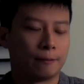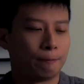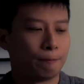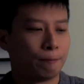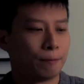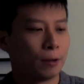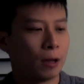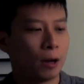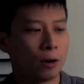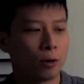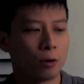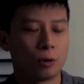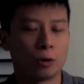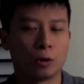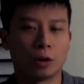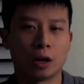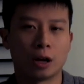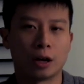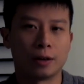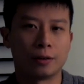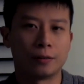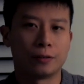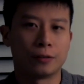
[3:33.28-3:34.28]
not a whole
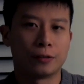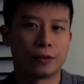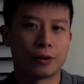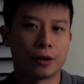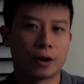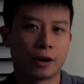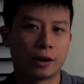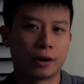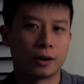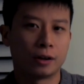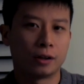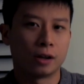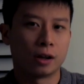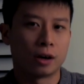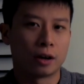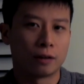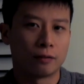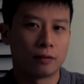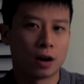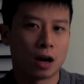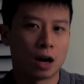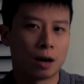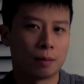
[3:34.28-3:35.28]
lot. Not a lot
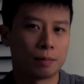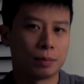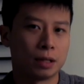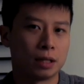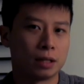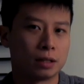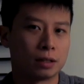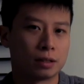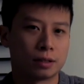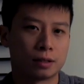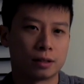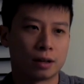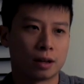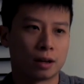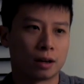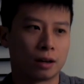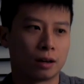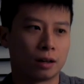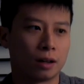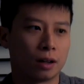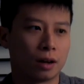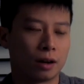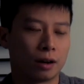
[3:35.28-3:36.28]
of hoppiness, not
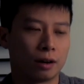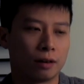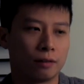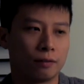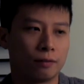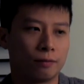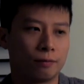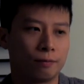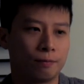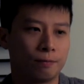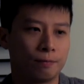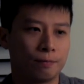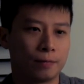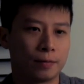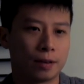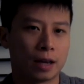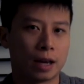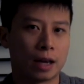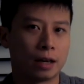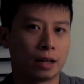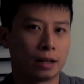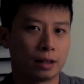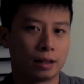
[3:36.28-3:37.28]
a lot of
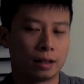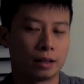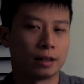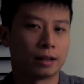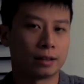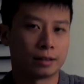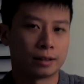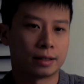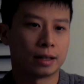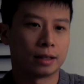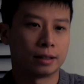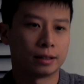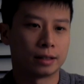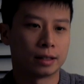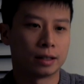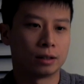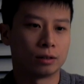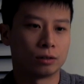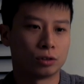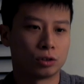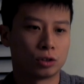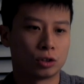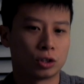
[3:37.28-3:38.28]
anything that stands
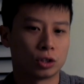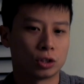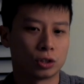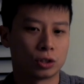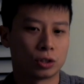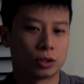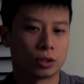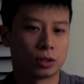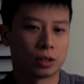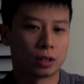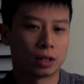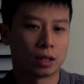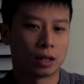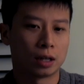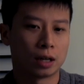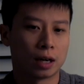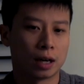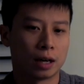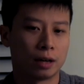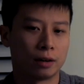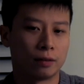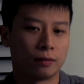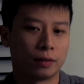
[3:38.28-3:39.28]
out. Just a
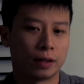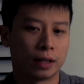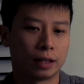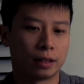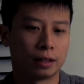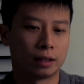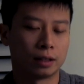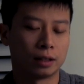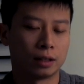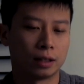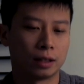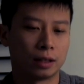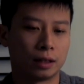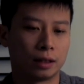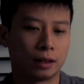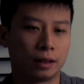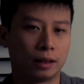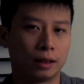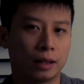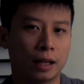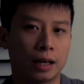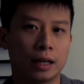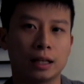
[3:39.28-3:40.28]
kind of like
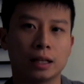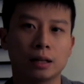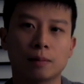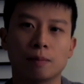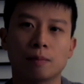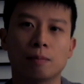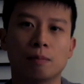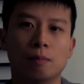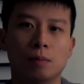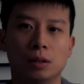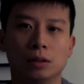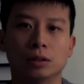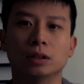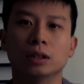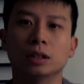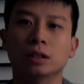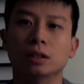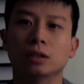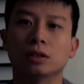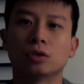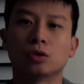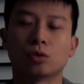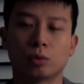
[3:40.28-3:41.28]
light
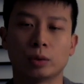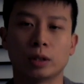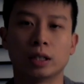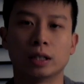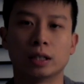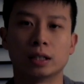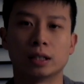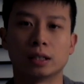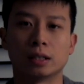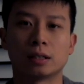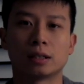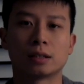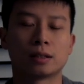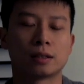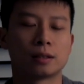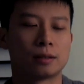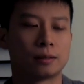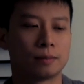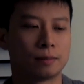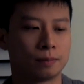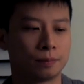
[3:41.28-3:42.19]
malty sweetness.